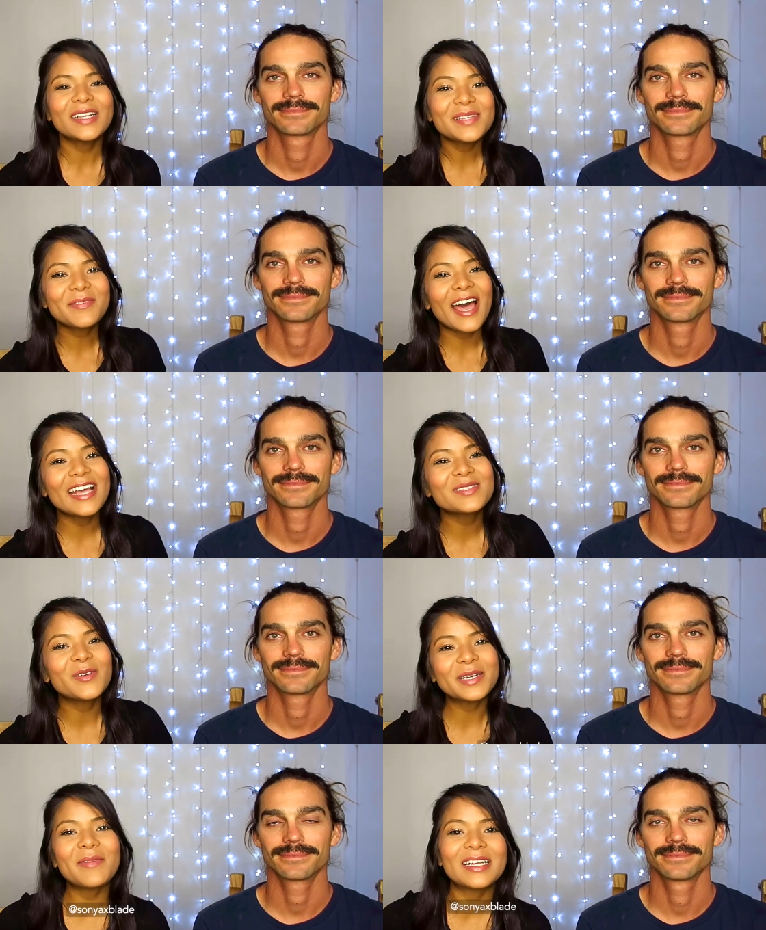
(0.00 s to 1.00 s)
Speaker 1: What's up guys?
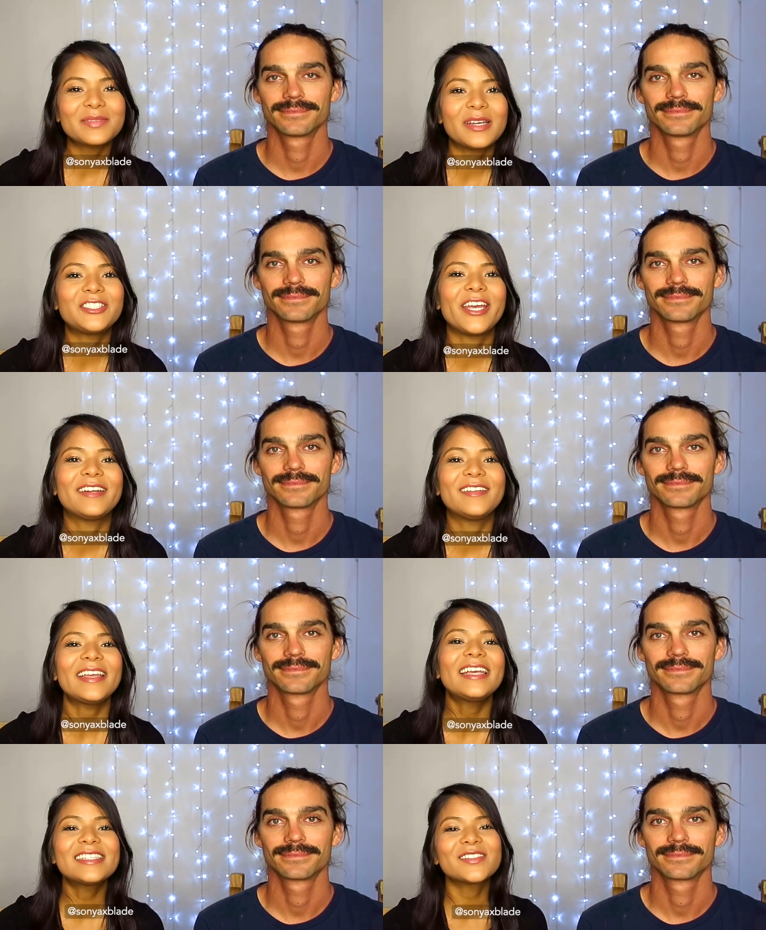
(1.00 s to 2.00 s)
Welcome back to my
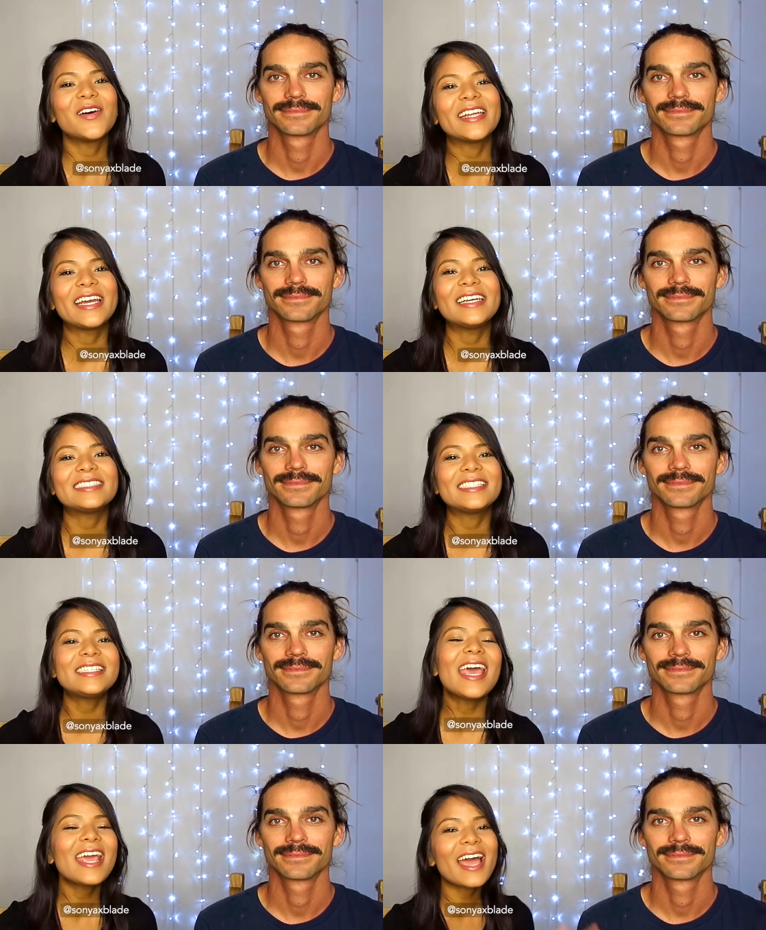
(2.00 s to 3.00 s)
channel. It's Sonya.
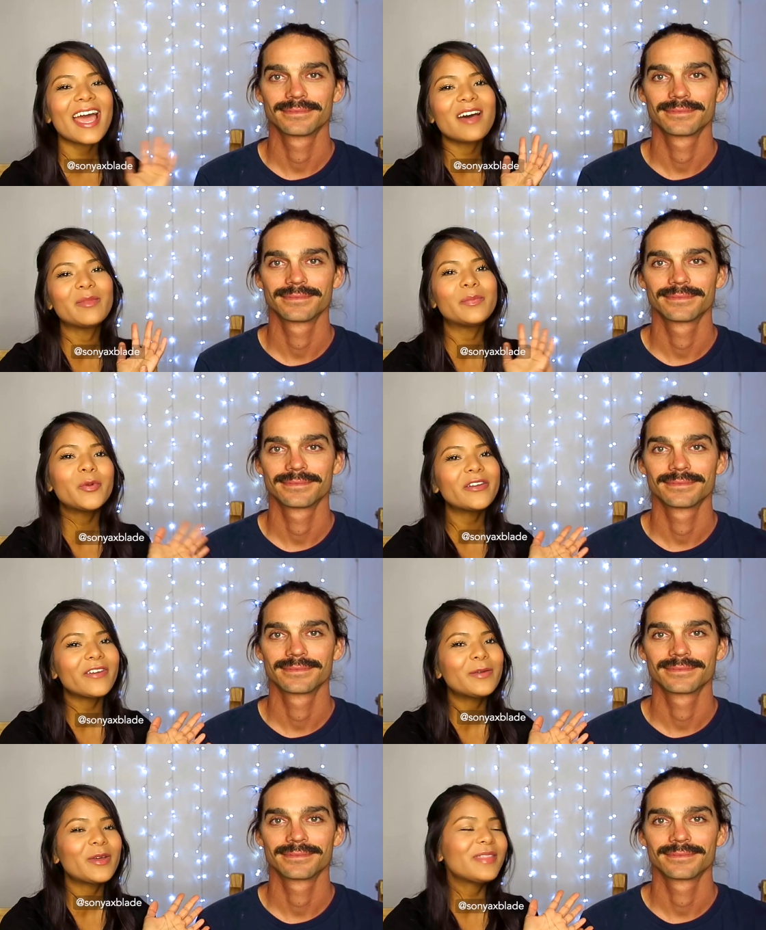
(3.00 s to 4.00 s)
Today I have my
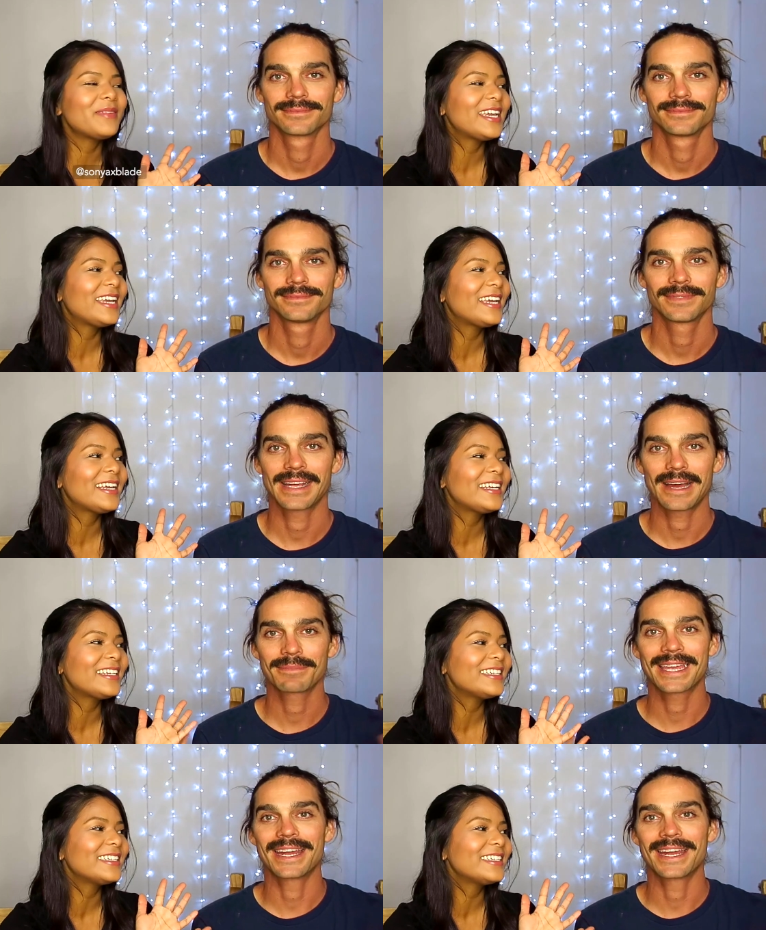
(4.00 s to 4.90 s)
boyfriend with me. I'm